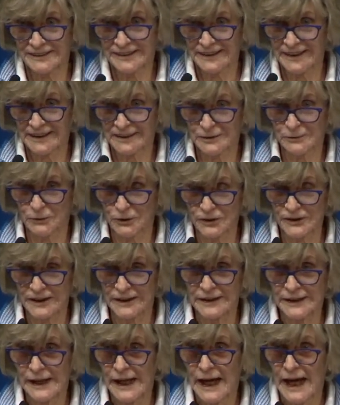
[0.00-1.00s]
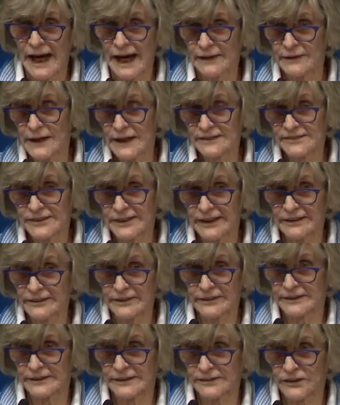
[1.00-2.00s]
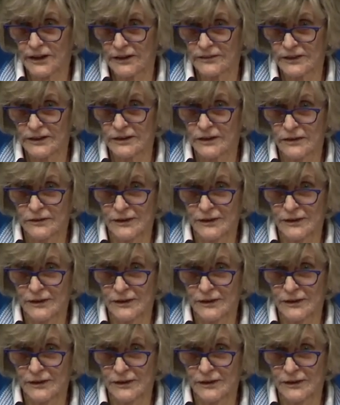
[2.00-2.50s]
the next morning. And they stared at each other.